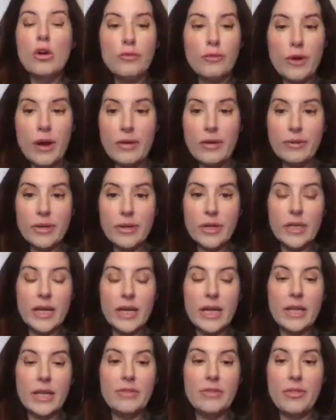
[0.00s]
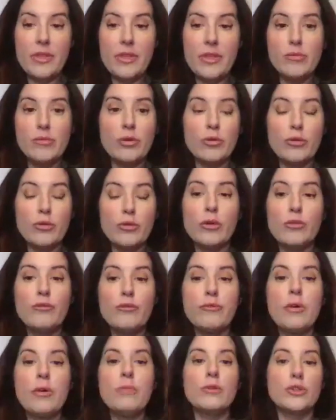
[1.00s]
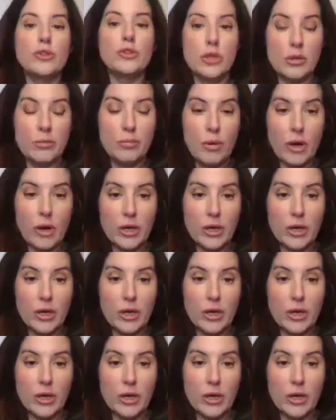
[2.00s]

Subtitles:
$200 to $300 for every kid